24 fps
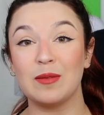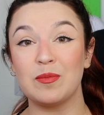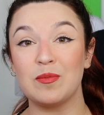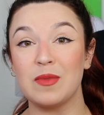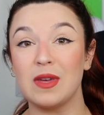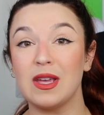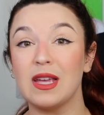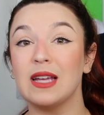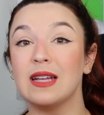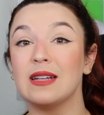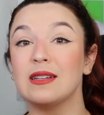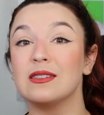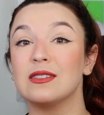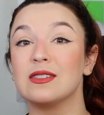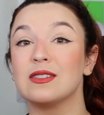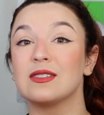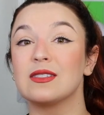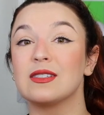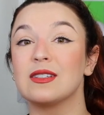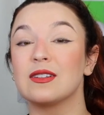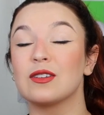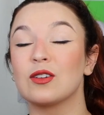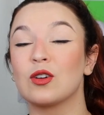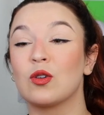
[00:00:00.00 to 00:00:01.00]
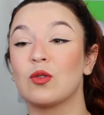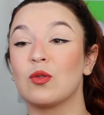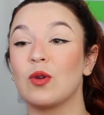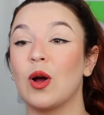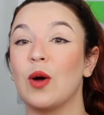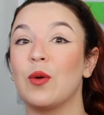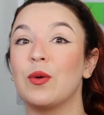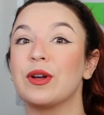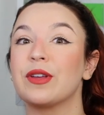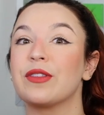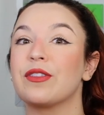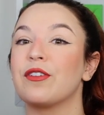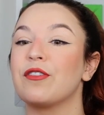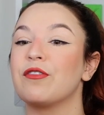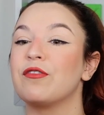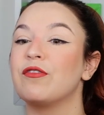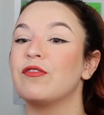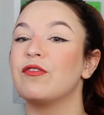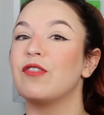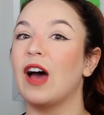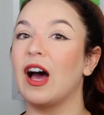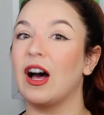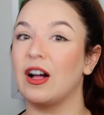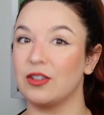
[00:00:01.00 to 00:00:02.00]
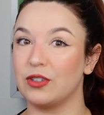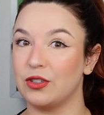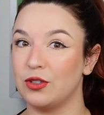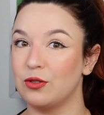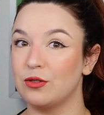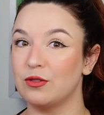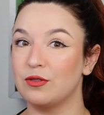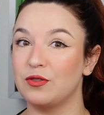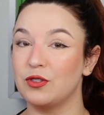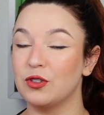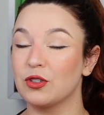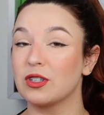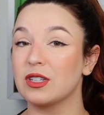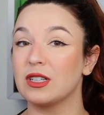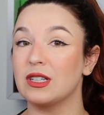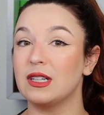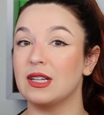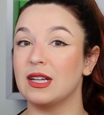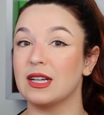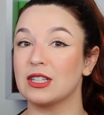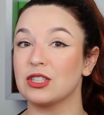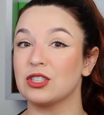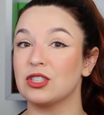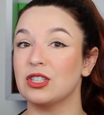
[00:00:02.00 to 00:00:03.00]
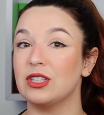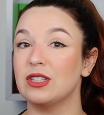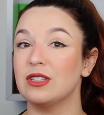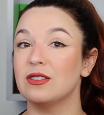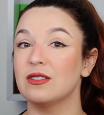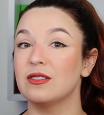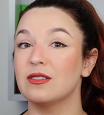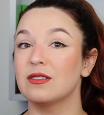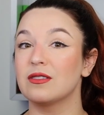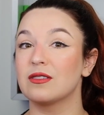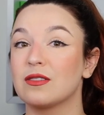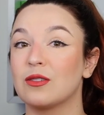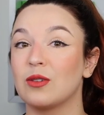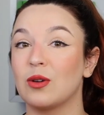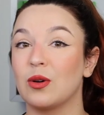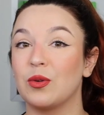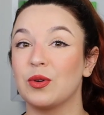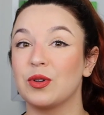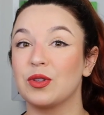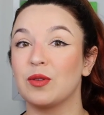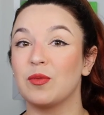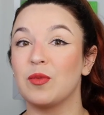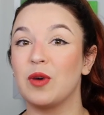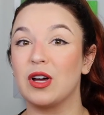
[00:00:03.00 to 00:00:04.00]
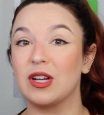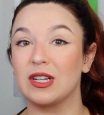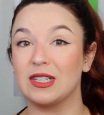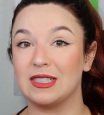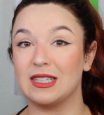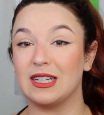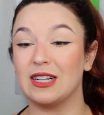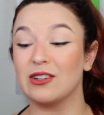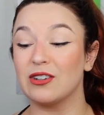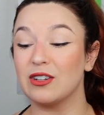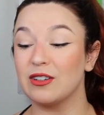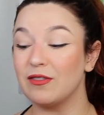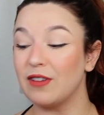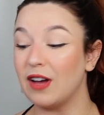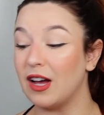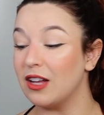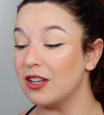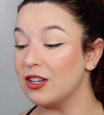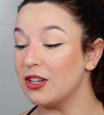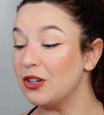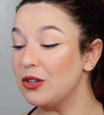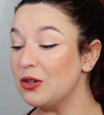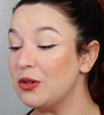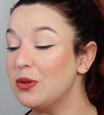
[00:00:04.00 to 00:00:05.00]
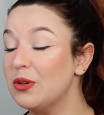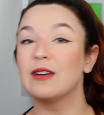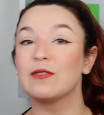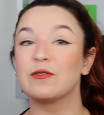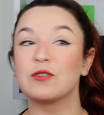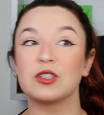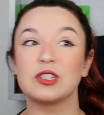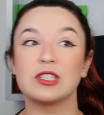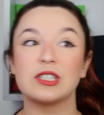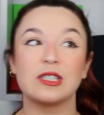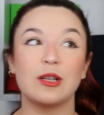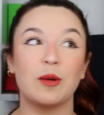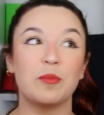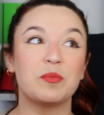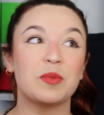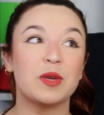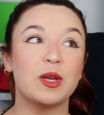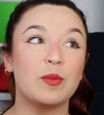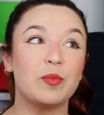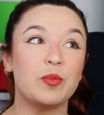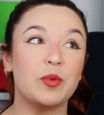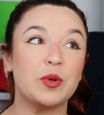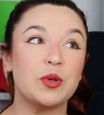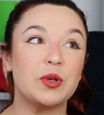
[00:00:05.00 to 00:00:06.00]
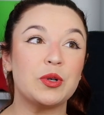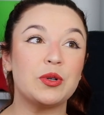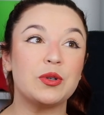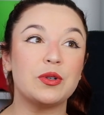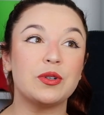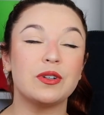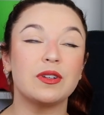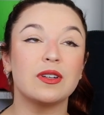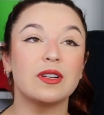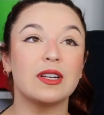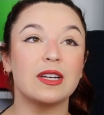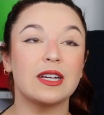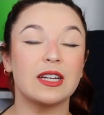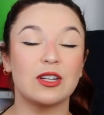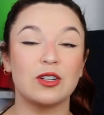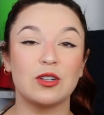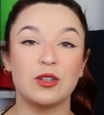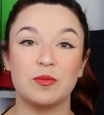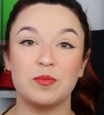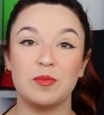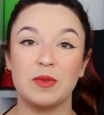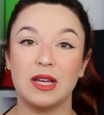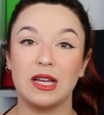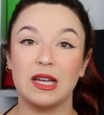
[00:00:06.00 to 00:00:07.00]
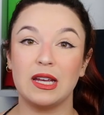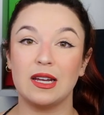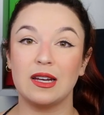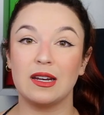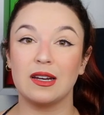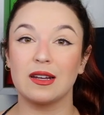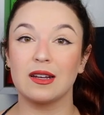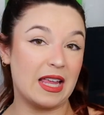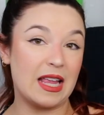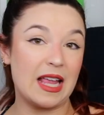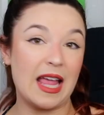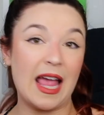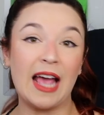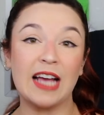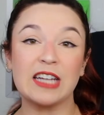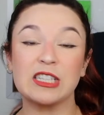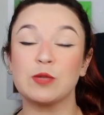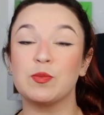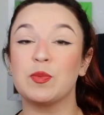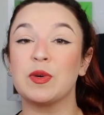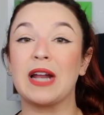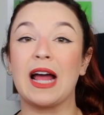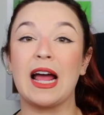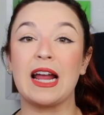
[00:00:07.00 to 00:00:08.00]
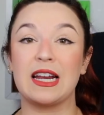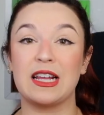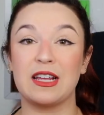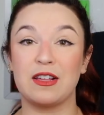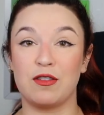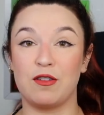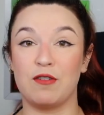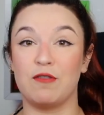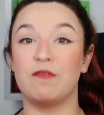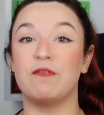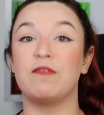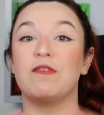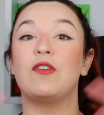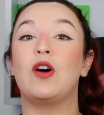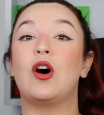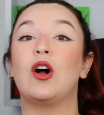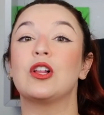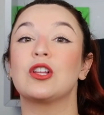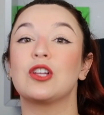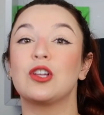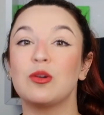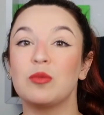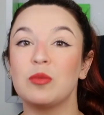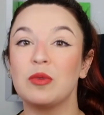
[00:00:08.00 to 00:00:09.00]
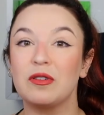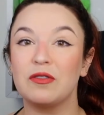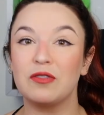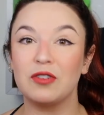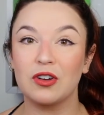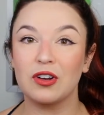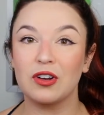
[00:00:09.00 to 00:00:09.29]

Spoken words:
means growing the value of your collection, growing the monetary value. For some people, it could mean expediting the volume of your